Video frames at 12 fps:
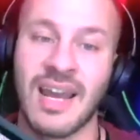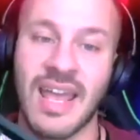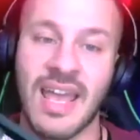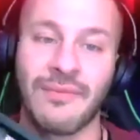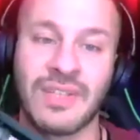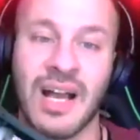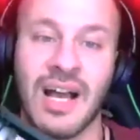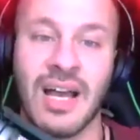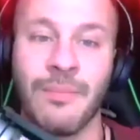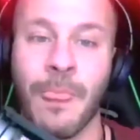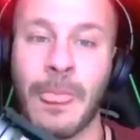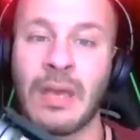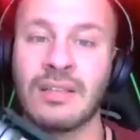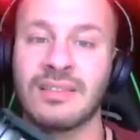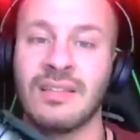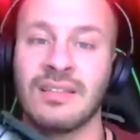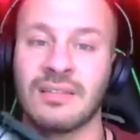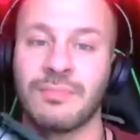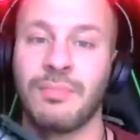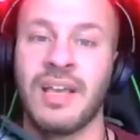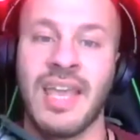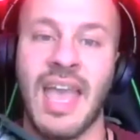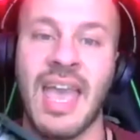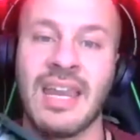have time to
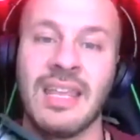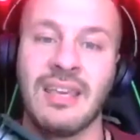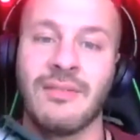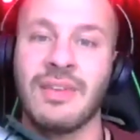display any of